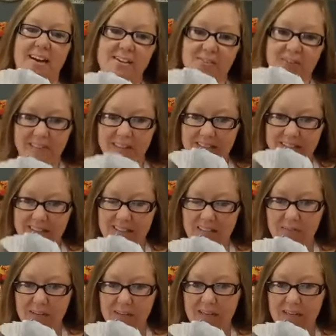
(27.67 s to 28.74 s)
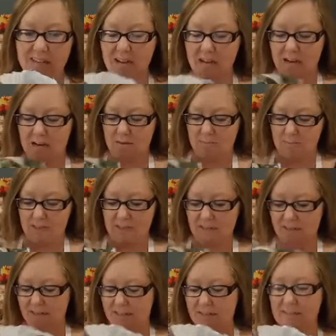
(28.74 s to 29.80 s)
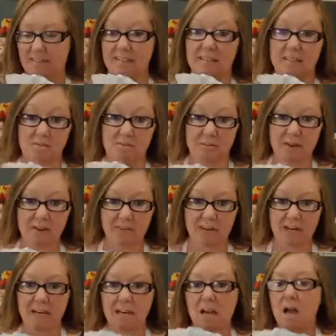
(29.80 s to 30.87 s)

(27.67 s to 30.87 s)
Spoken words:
after Thanksgiving because it's my favorite.